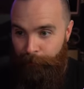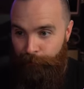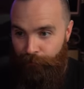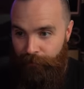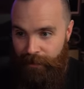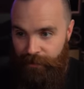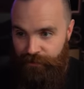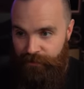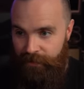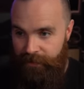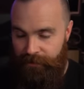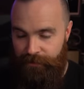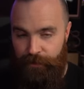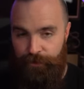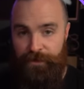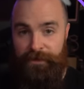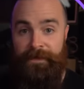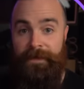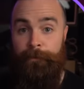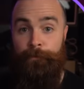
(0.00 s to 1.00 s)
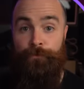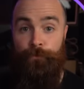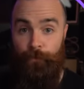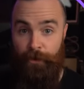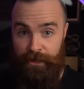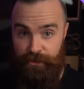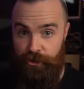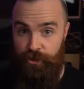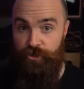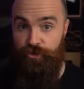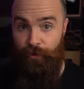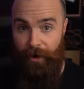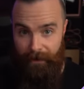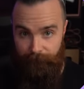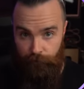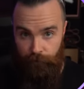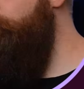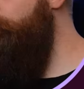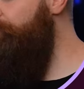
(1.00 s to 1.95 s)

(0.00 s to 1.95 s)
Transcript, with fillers: bridge. He's using the bridge driver.